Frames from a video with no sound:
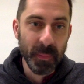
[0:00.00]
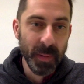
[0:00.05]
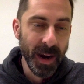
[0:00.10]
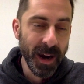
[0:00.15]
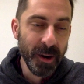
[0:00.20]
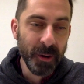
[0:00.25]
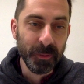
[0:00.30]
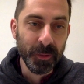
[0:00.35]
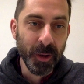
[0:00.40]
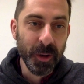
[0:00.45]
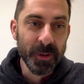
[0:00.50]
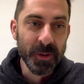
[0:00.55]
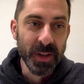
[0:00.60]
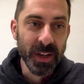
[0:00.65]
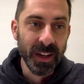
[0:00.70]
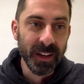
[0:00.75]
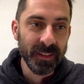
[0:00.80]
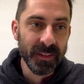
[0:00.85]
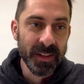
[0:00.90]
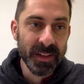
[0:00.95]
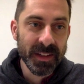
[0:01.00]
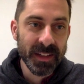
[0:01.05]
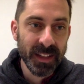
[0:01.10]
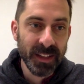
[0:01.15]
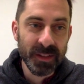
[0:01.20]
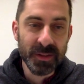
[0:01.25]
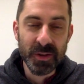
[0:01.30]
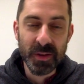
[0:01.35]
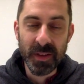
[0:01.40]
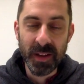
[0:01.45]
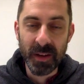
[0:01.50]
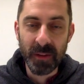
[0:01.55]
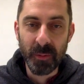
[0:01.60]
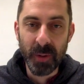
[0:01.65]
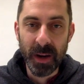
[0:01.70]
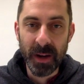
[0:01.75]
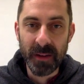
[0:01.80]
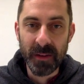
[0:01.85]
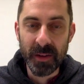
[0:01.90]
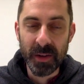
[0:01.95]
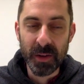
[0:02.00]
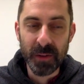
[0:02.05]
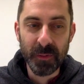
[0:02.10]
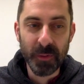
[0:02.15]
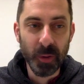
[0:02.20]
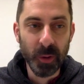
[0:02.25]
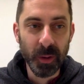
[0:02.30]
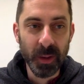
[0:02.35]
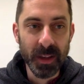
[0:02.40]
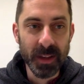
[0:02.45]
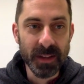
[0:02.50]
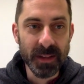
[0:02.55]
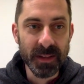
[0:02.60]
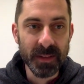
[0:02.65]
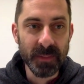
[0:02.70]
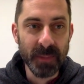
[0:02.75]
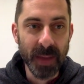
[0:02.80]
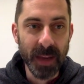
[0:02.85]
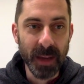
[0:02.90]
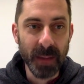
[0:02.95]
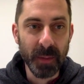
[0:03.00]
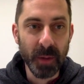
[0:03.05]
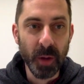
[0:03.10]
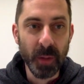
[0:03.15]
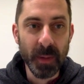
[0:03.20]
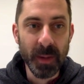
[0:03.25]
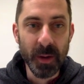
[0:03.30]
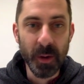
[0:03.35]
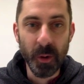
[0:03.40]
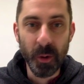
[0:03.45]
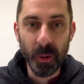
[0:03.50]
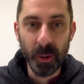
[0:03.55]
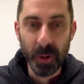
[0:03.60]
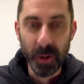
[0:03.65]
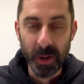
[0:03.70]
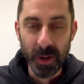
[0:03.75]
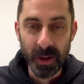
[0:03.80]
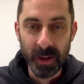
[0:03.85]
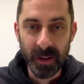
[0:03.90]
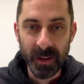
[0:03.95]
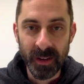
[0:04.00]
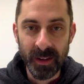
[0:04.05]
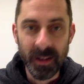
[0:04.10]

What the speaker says: power of logic, this tells you that when the default is backup copy auto,